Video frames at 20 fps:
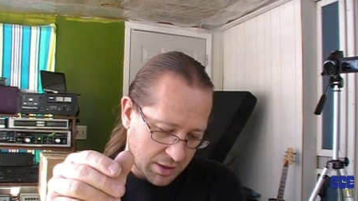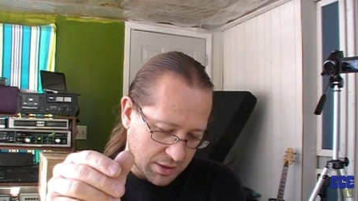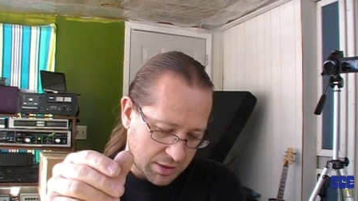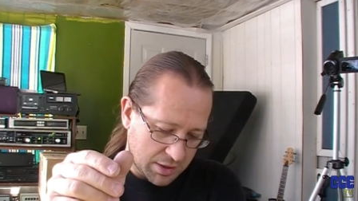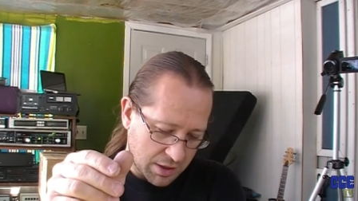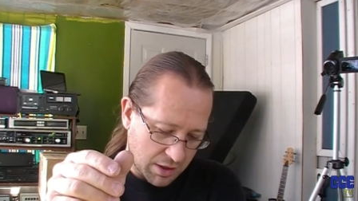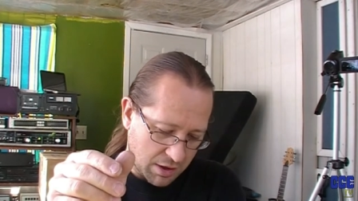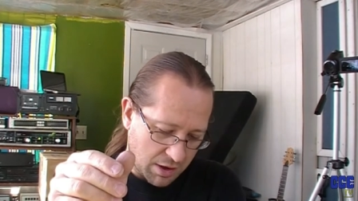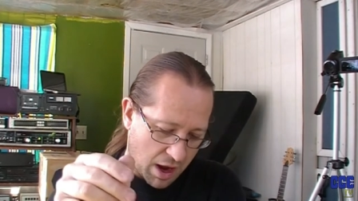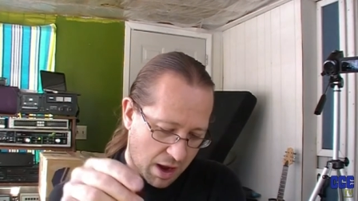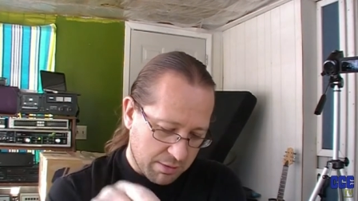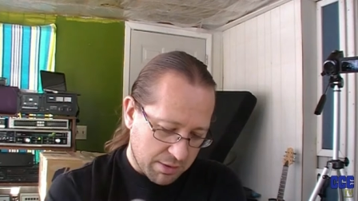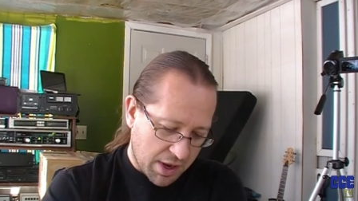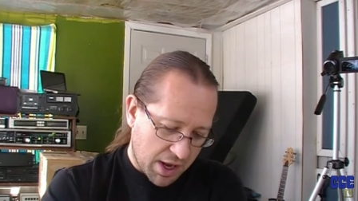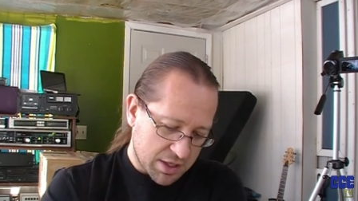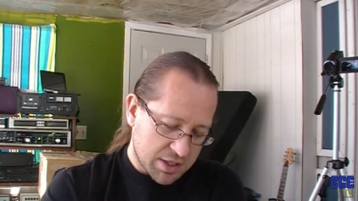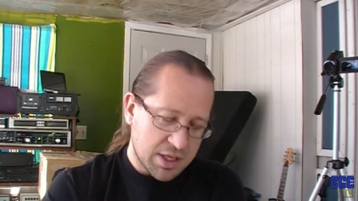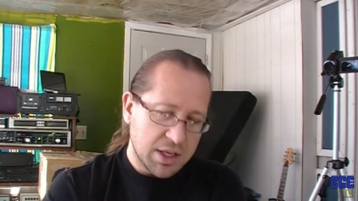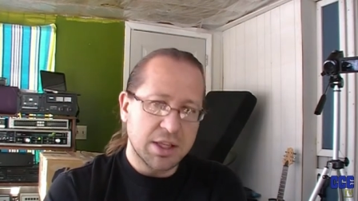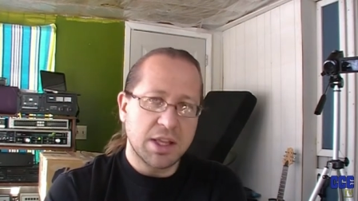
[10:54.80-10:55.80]
So I'm
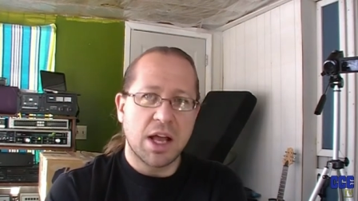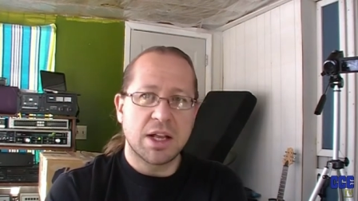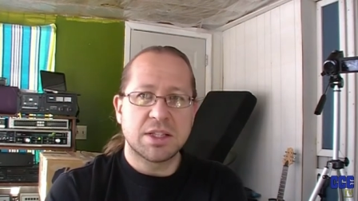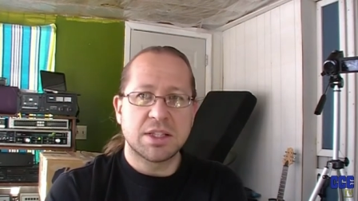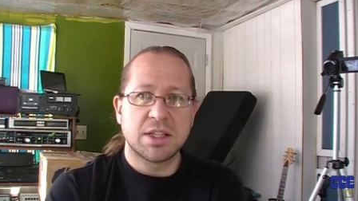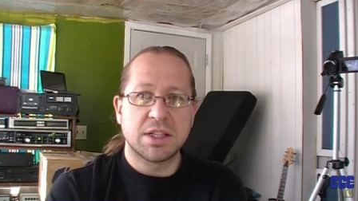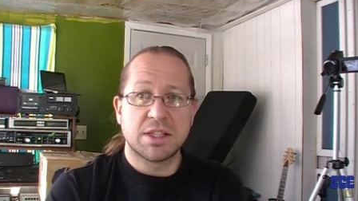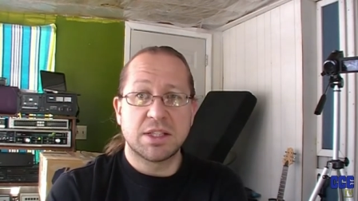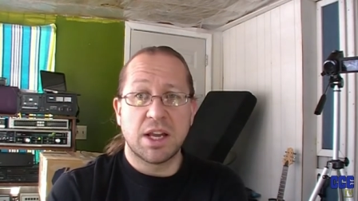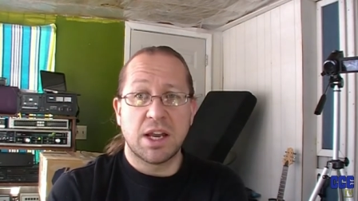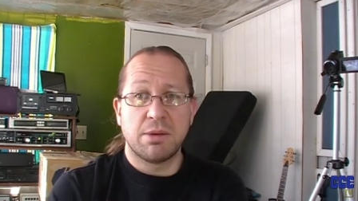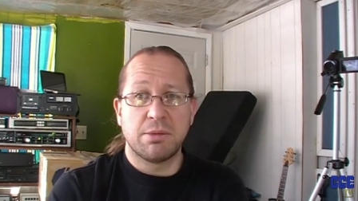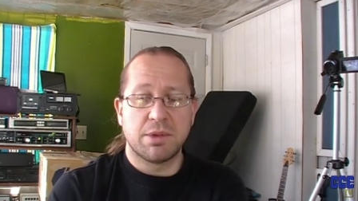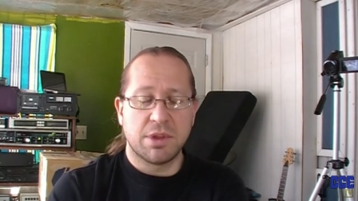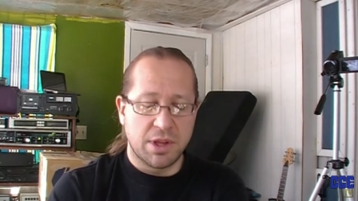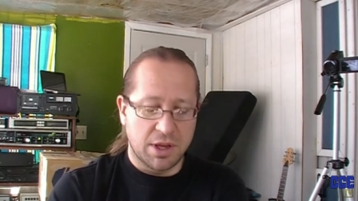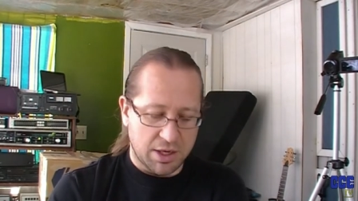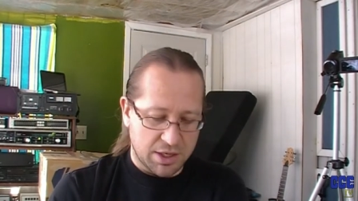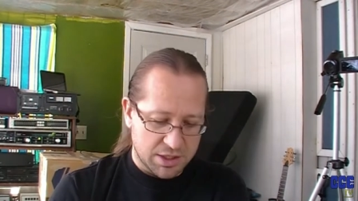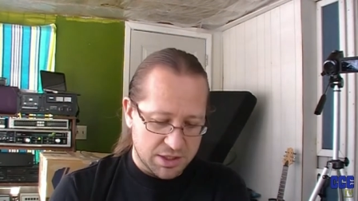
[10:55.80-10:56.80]
guessing that's the same
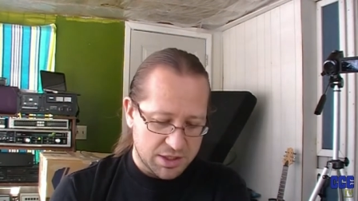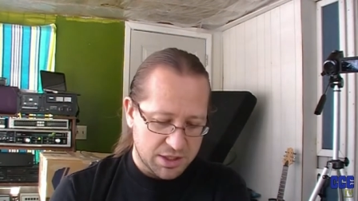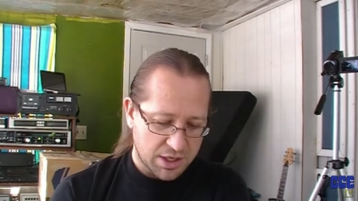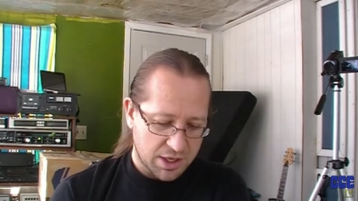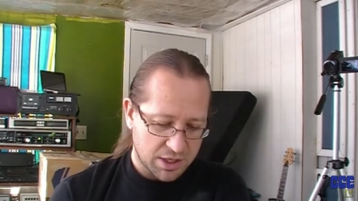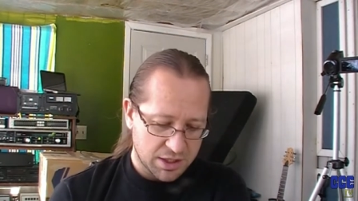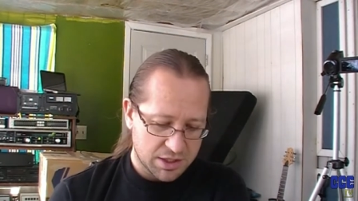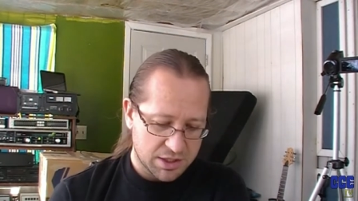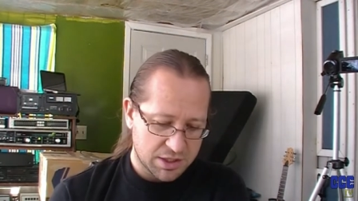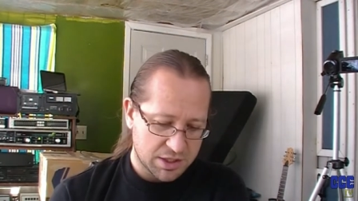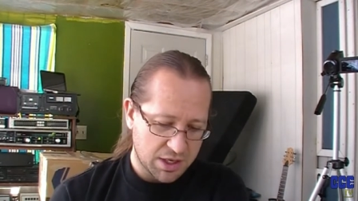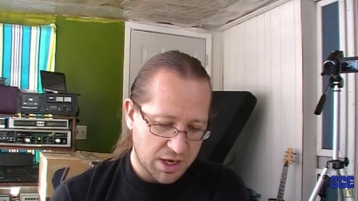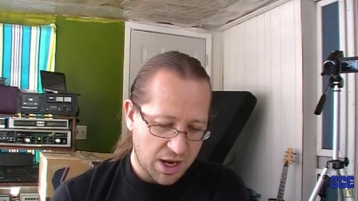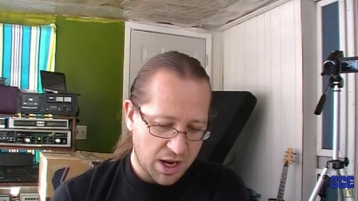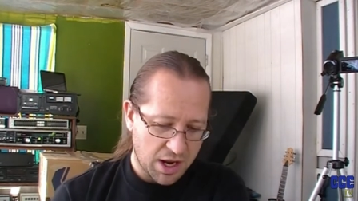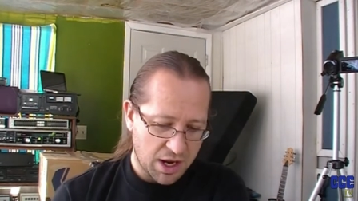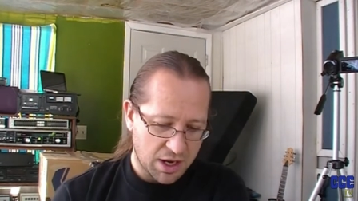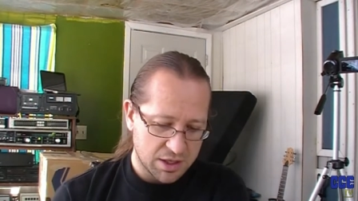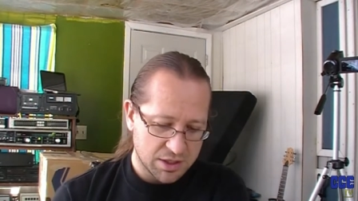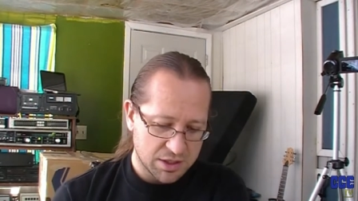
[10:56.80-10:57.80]
thing as this,
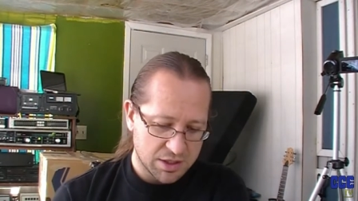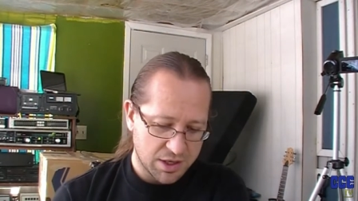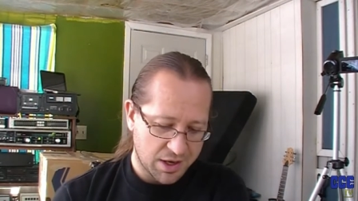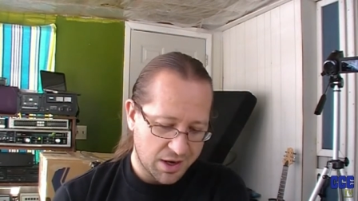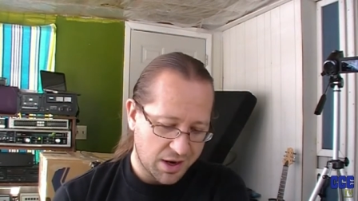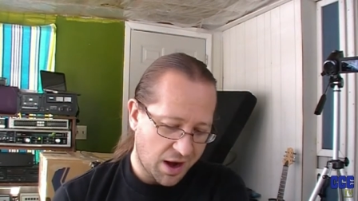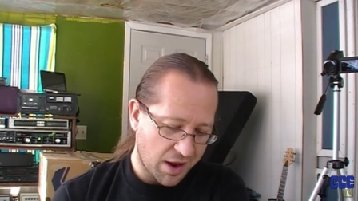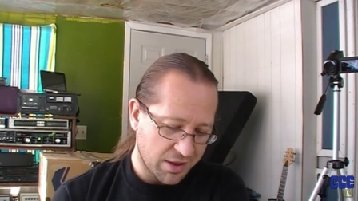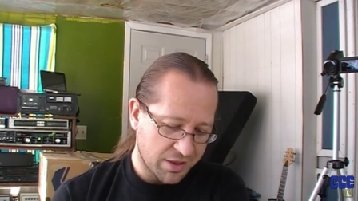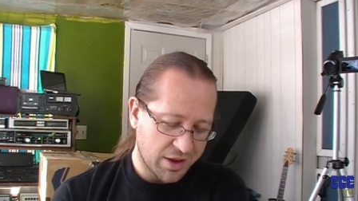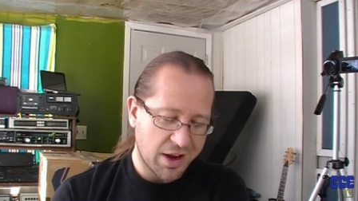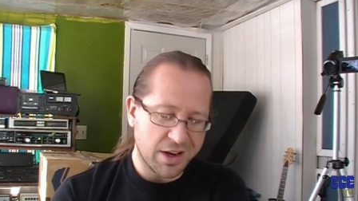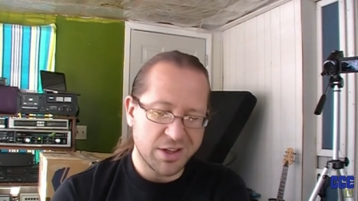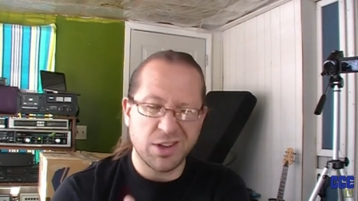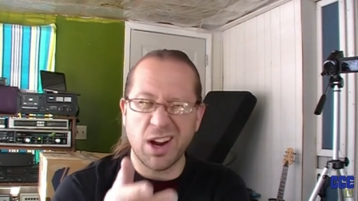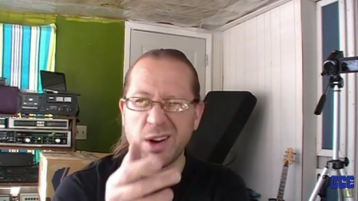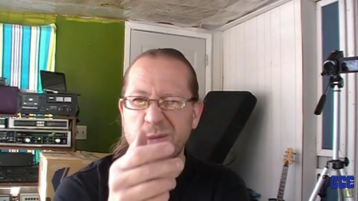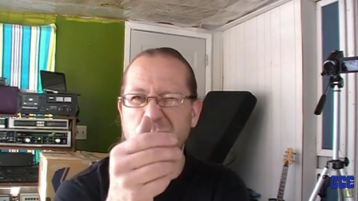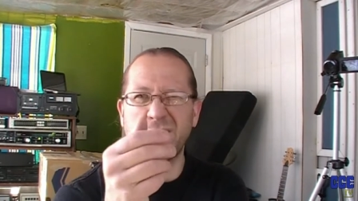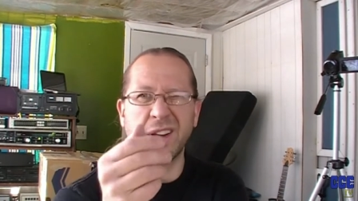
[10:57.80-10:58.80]
and uh, I think I
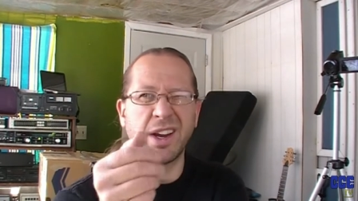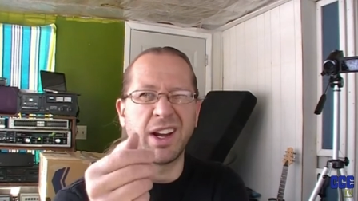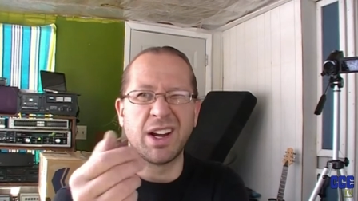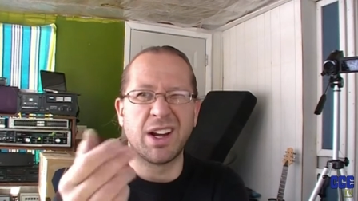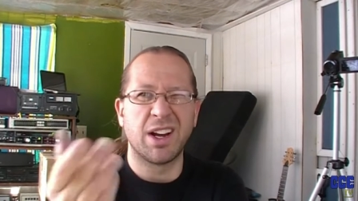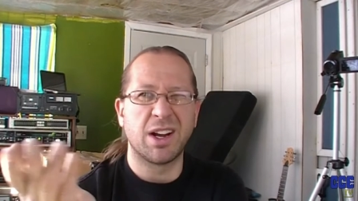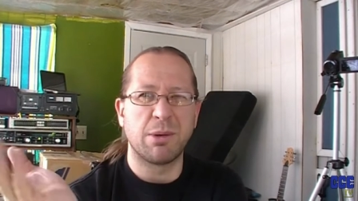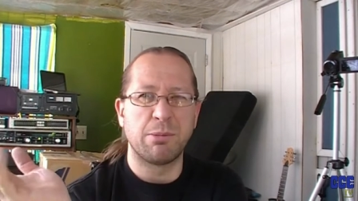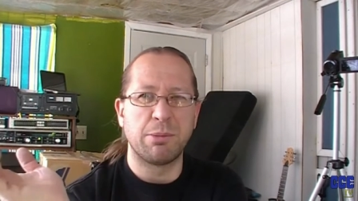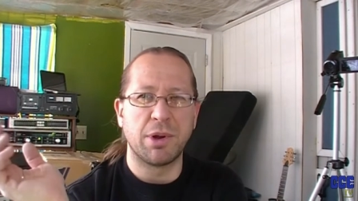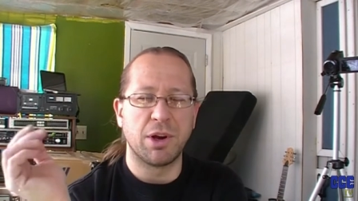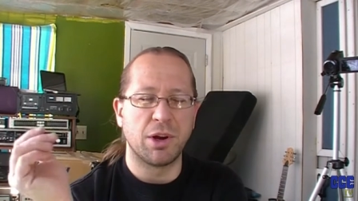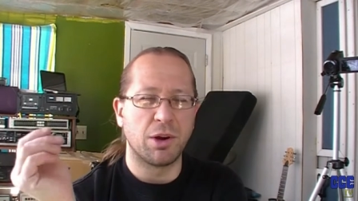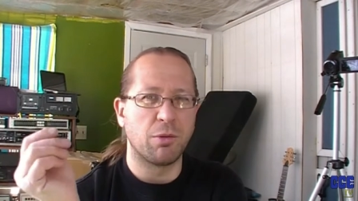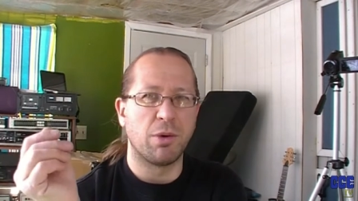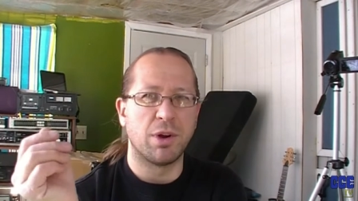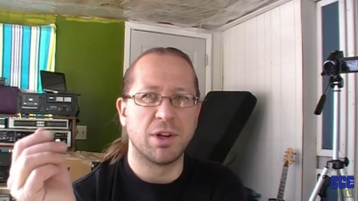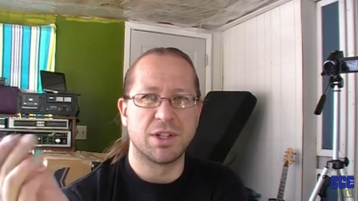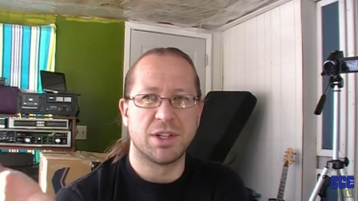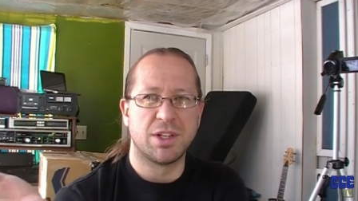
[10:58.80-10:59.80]
tried putting it in a
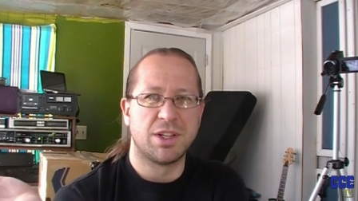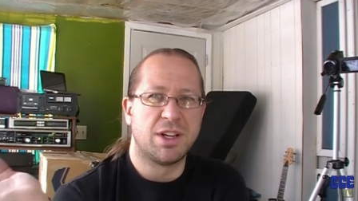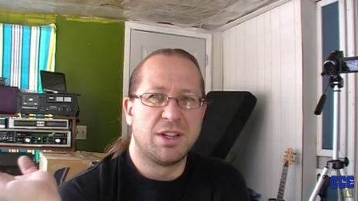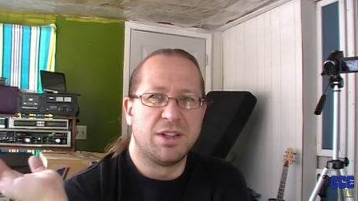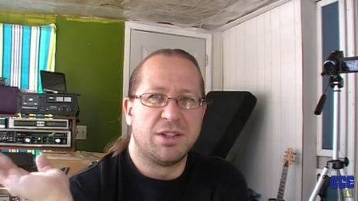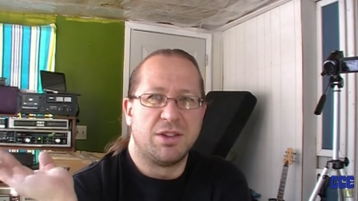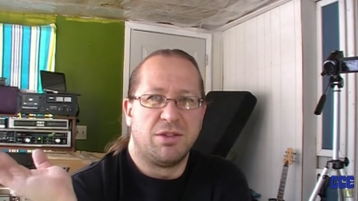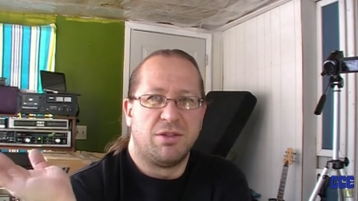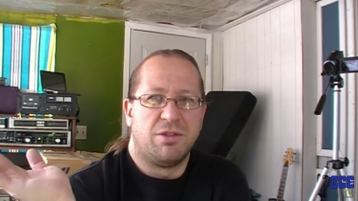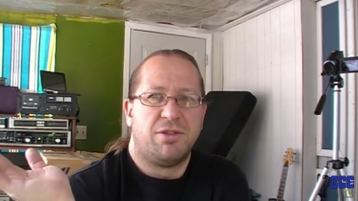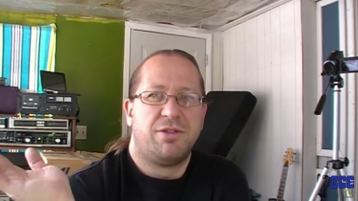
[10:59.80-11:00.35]
computer once and didn't do